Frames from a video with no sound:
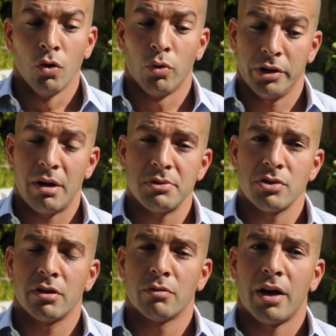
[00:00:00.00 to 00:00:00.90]
Well, you're
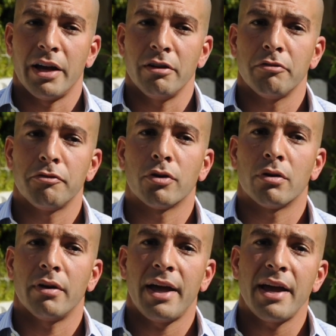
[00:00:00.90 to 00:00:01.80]
absolutely right.
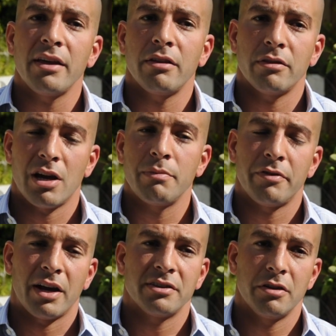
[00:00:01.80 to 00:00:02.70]
For any type
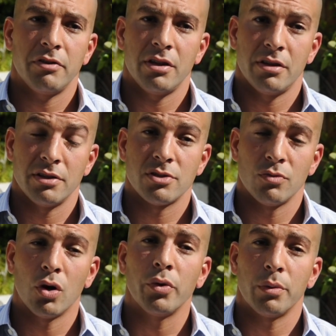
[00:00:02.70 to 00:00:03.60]
of activity that's
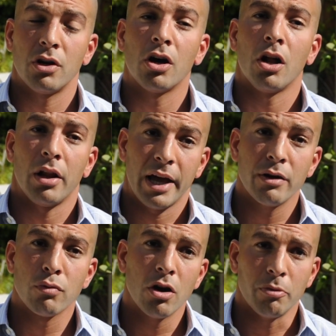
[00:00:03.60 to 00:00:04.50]
what we would call
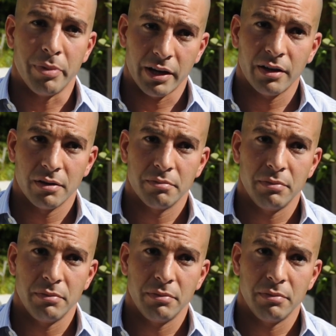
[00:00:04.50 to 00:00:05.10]
aerobic,